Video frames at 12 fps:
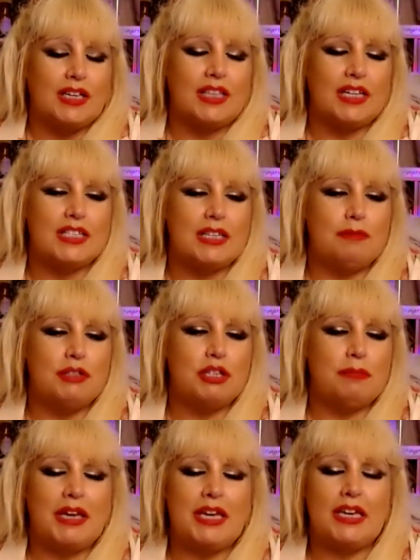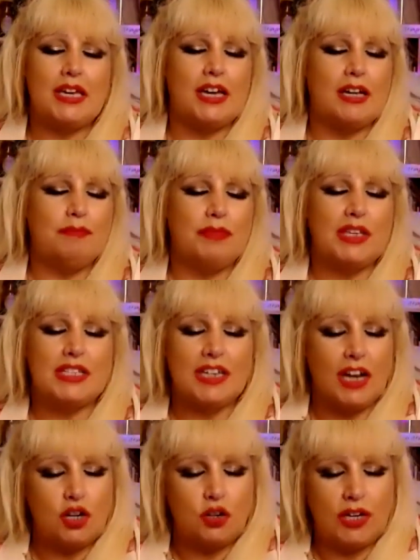There seems to be, it's
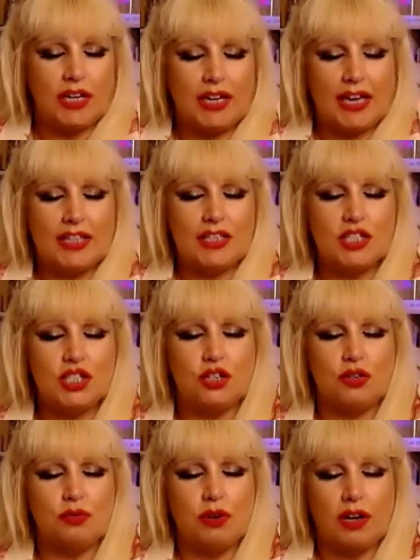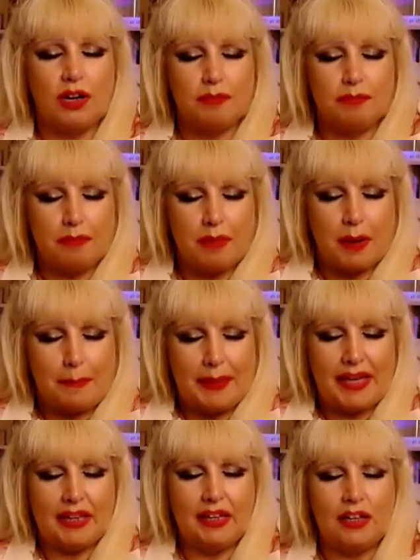like looking into a
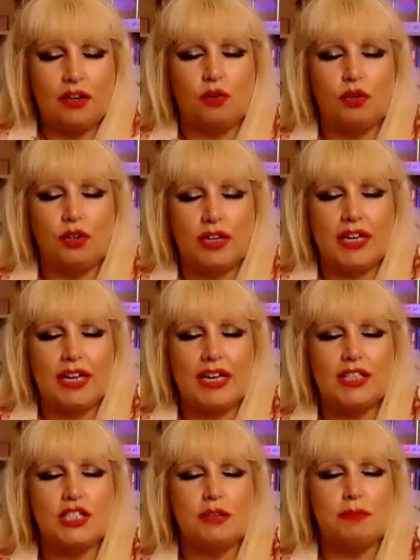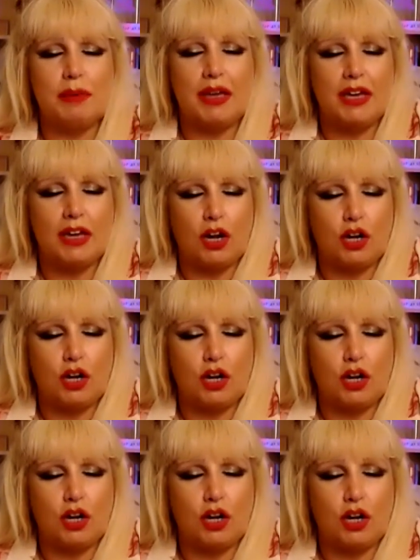bill or looking into being
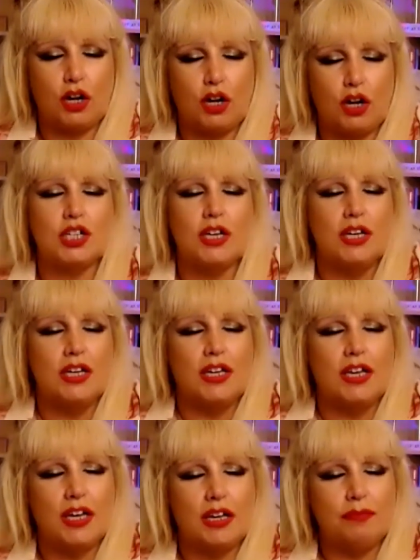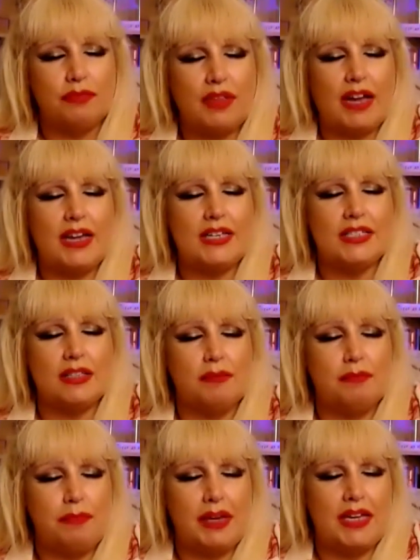overcharged. That is
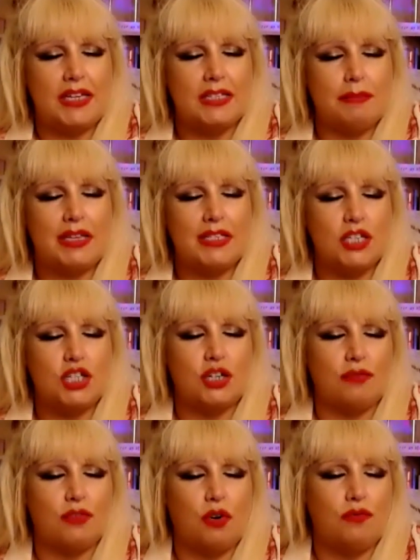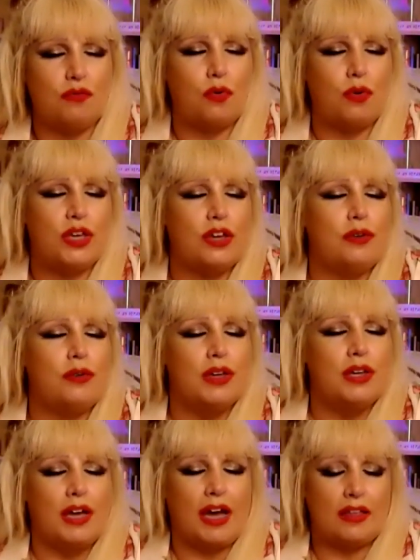the biggest message I've got for you
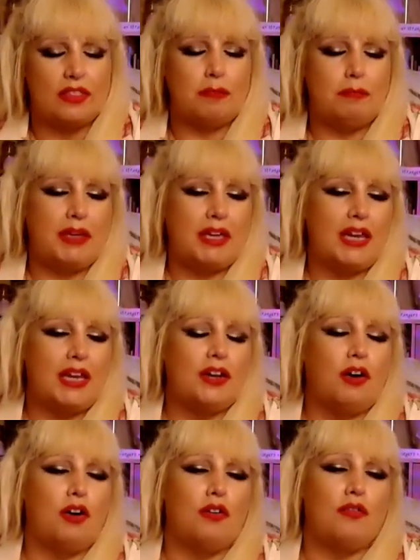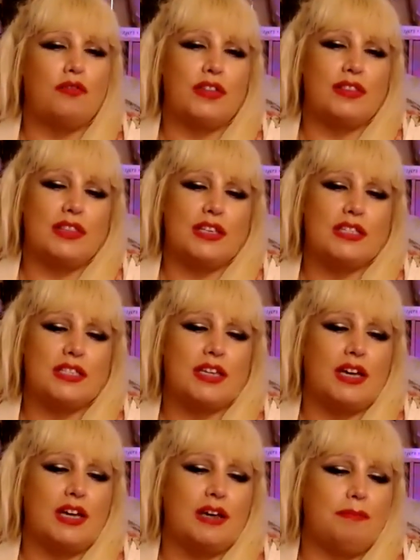at the beginning of this
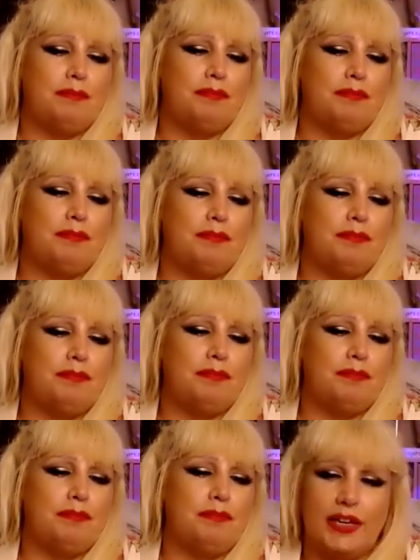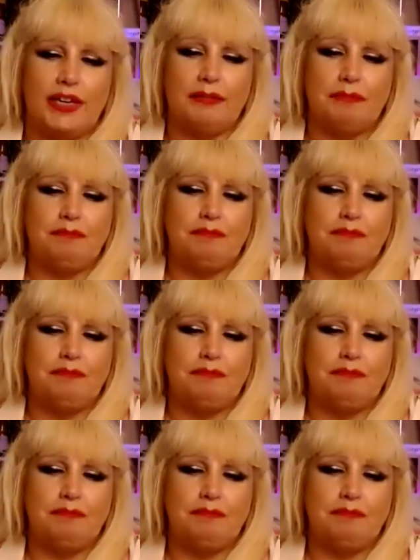next week.